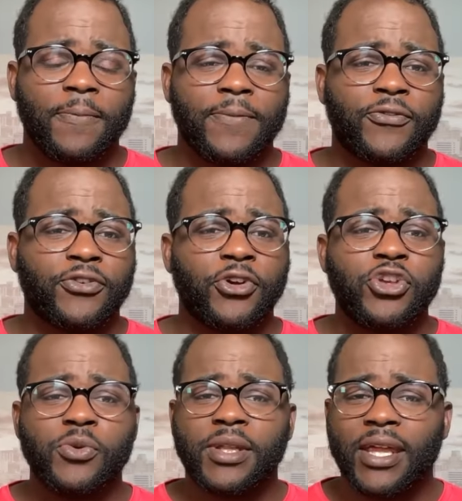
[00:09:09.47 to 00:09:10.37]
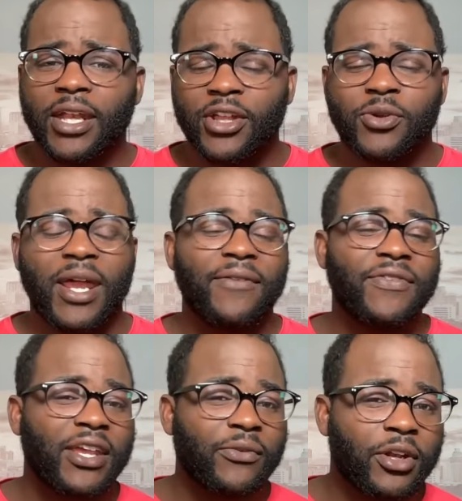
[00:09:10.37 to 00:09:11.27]
So you'd have
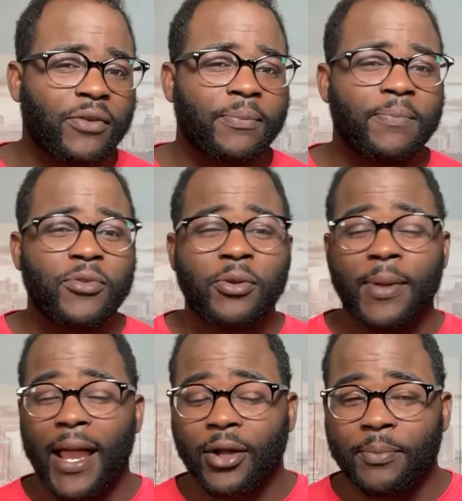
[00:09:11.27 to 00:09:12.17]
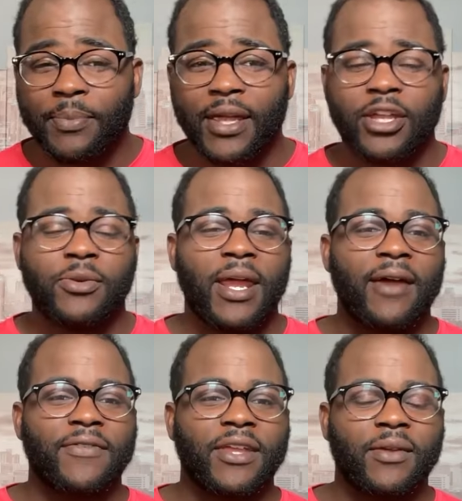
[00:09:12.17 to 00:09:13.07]
to get rid of your backup big. You'd
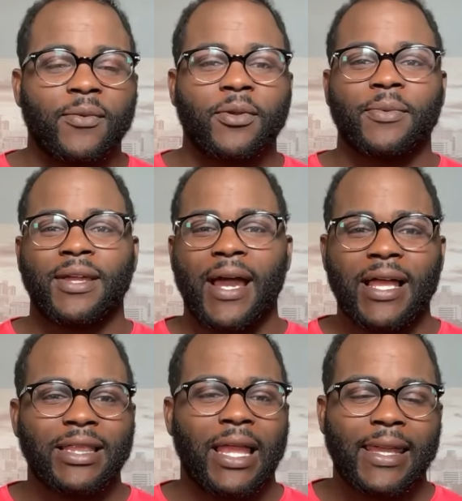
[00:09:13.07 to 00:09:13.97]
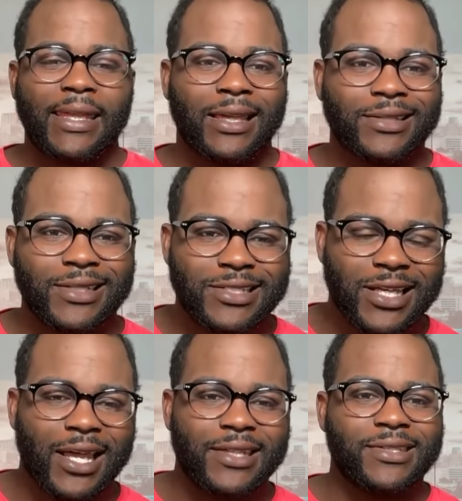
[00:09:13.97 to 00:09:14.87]
have to get rid of a guy like Keldon
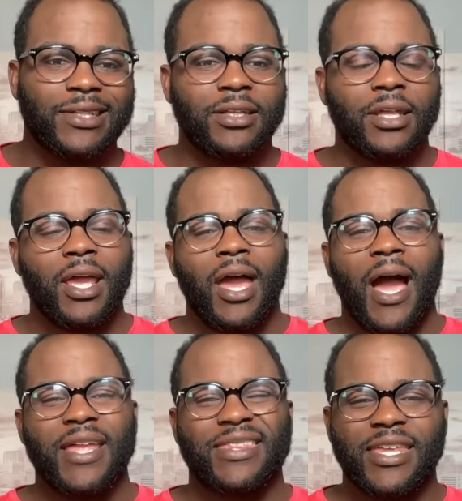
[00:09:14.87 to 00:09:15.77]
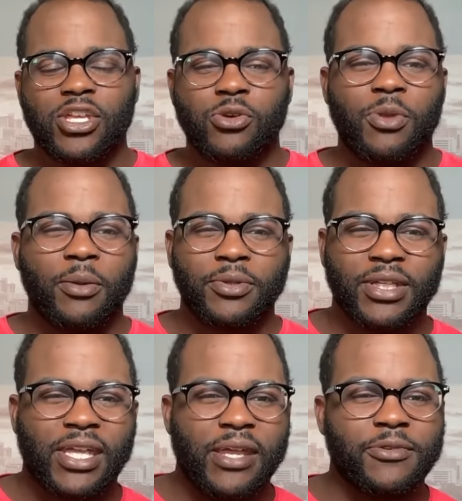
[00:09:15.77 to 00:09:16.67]
Johnson. I think you'd be able to
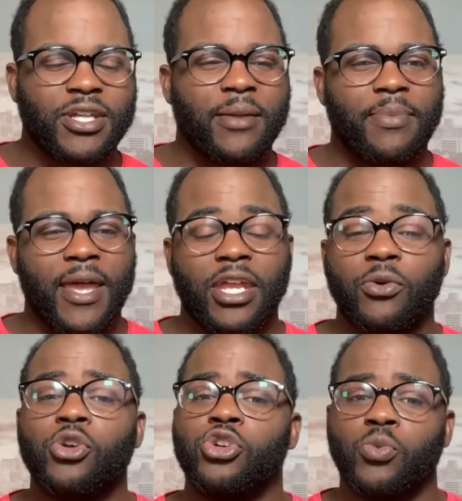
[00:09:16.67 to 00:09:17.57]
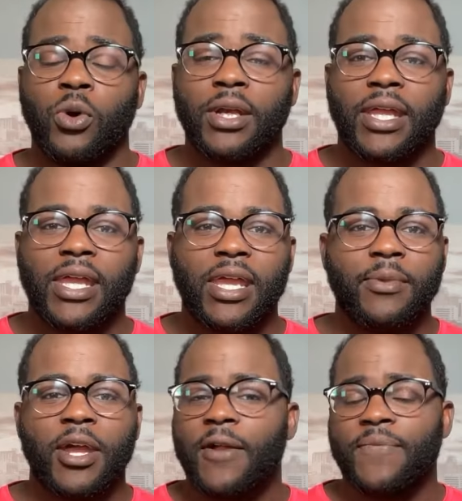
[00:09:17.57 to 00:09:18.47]
keep Champagnie, who you'd want to keep.
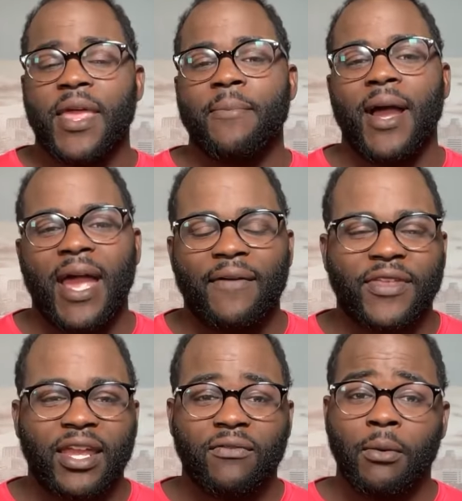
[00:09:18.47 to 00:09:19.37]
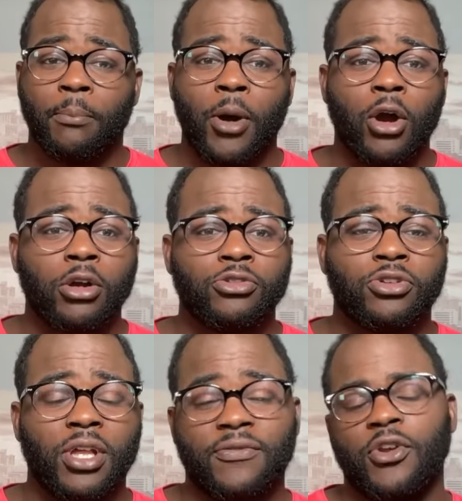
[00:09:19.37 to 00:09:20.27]
They might have to give up Barnes.
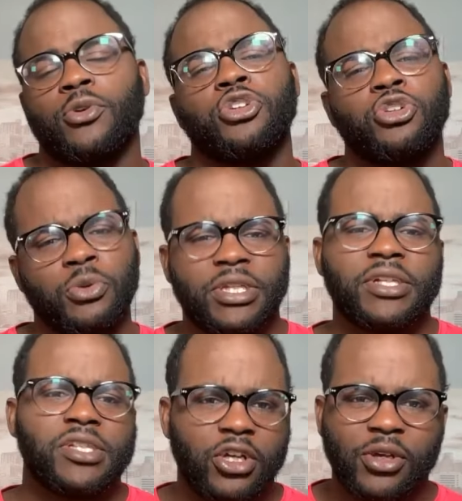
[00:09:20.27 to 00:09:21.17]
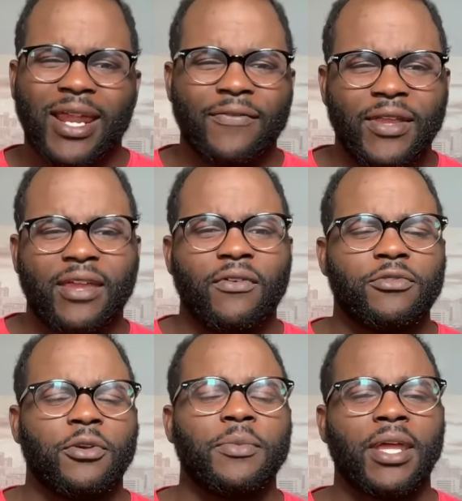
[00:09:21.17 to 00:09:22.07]
If you were to do it this year, you'd have to give up
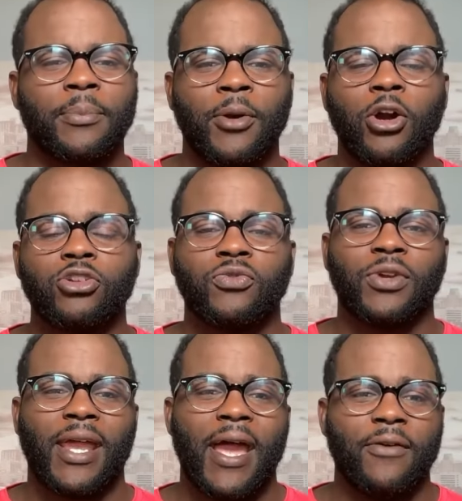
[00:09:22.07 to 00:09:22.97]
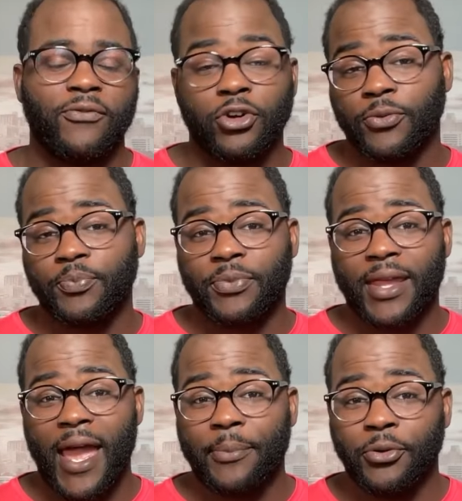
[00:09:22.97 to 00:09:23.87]
someone like Barnes for
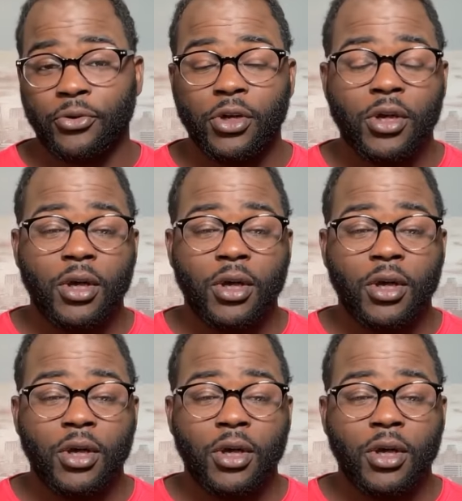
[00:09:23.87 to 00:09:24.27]
capital.